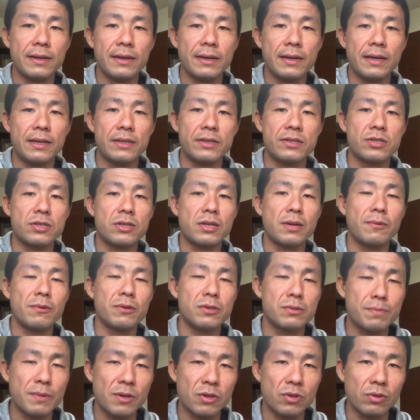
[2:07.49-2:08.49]
and
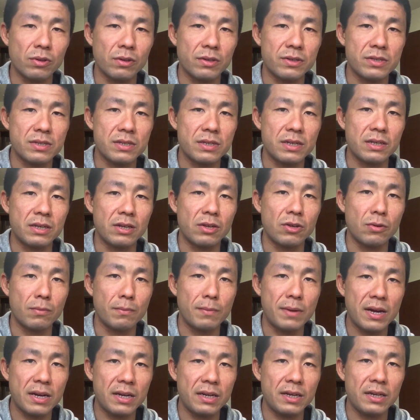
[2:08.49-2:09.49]
specialist in
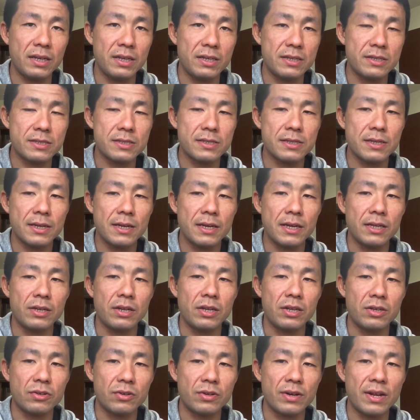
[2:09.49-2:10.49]
humanities and
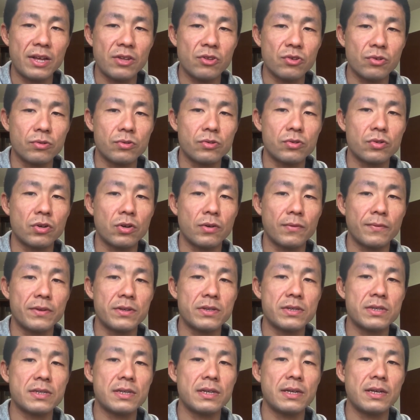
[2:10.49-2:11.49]
international
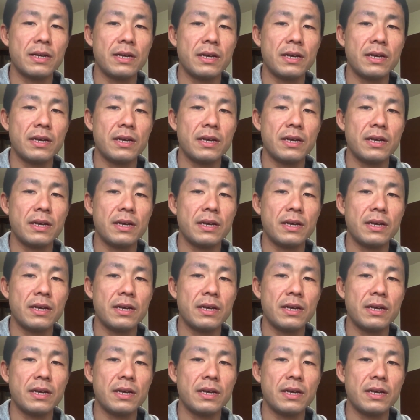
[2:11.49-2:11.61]
service